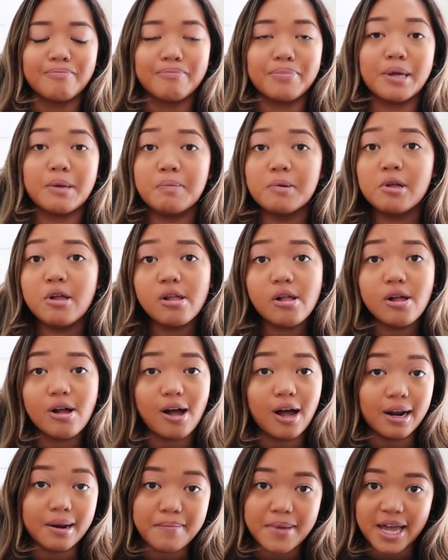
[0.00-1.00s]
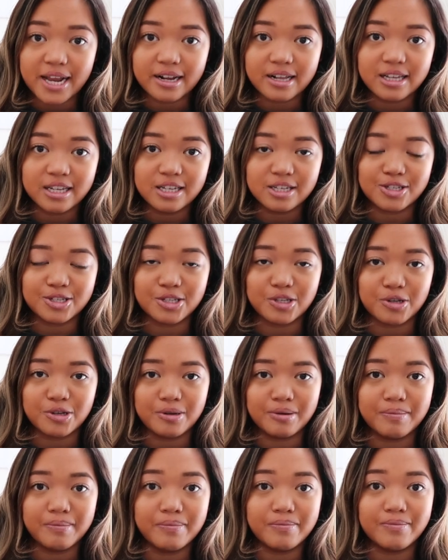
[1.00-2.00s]
people automatically
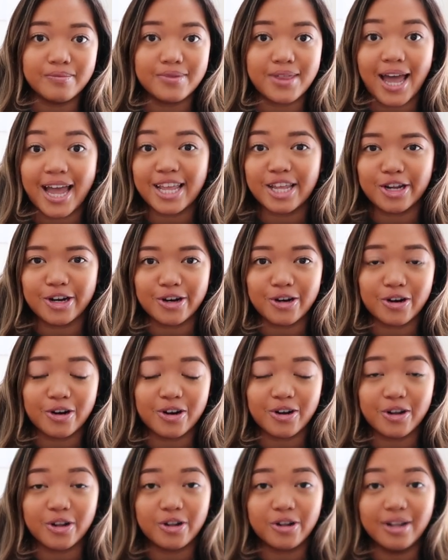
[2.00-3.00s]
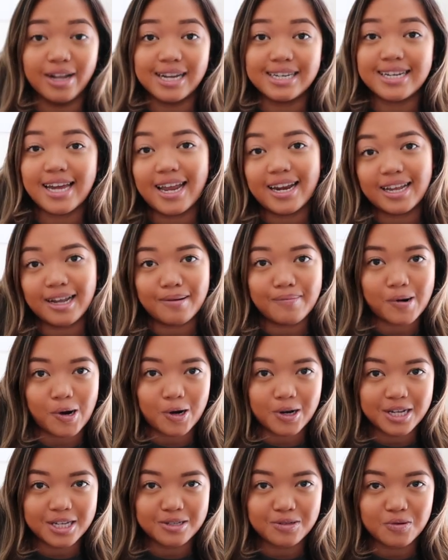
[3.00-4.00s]
assume that you're attending a
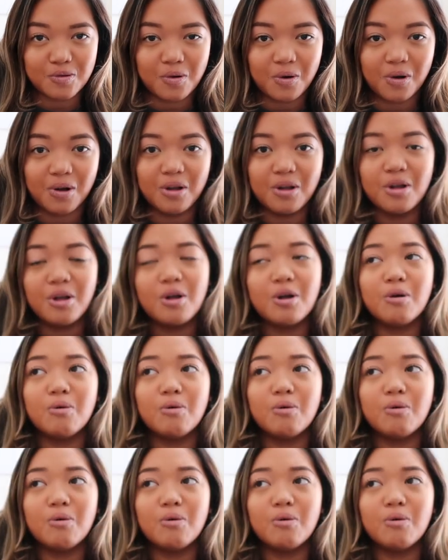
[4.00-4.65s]
party school,